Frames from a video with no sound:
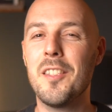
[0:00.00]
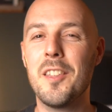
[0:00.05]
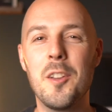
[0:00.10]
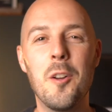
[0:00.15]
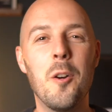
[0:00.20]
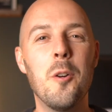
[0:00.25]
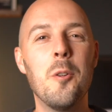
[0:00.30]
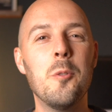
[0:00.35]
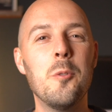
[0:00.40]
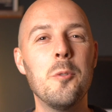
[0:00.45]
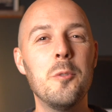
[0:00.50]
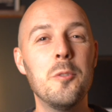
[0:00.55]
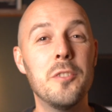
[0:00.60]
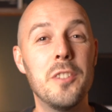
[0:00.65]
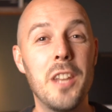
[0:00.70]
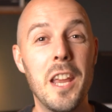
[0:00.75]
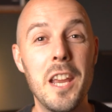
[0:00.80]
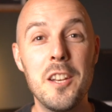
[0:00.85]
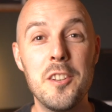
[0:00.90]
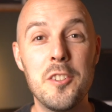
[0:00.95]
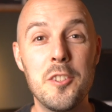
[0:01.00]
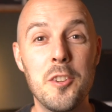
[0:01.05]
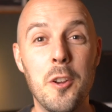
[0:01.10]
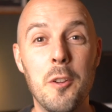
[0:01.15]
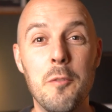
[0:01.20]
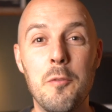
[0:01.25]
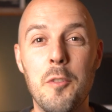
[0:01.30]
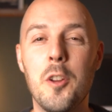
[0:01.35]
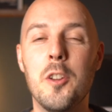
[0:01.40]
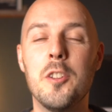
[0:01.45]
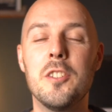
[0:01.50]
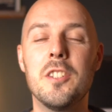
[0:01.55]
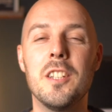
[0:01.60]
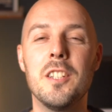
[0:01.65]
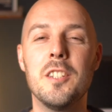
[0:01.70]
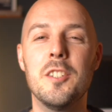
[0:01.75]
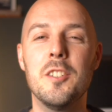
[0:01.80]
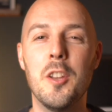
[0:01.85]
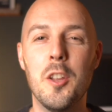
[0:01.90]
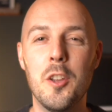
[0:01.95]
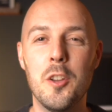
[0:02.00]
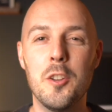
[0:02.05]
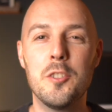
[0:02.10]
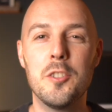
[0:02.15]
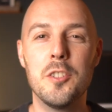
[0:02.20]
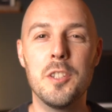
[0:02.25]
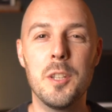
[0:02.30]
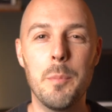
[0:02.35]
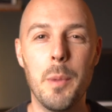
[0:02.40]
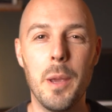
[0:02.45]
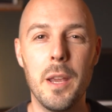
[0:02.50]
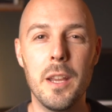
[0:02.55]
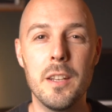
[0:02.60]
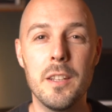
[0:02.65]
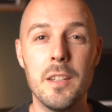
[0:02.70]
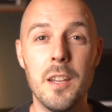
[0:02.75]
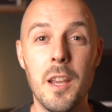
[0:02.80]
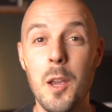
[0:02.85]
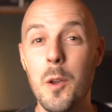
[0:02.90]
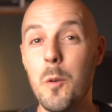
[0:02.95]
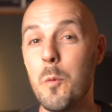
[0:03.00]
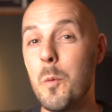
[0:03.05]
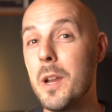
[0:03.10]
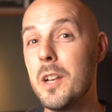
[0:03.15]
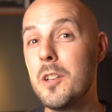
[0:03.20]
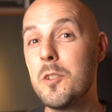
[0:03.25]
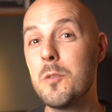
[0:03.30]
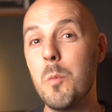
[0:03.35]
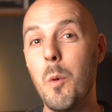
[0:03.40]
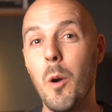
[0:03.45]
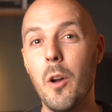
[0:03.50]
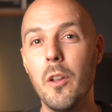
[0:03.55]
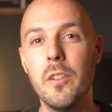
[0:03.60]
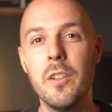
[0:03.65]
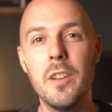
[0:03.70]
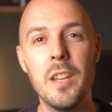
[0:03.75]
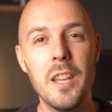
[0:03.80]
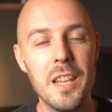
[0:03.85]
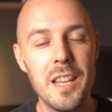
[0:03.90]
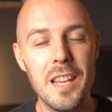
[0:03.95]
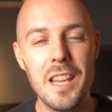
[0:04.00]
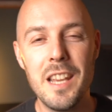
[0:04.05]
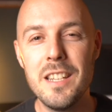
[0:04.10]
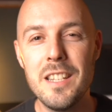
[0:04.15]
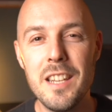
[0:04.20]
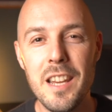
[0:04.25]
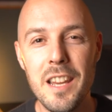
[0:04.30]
the old nature versus nurture debate. Which one is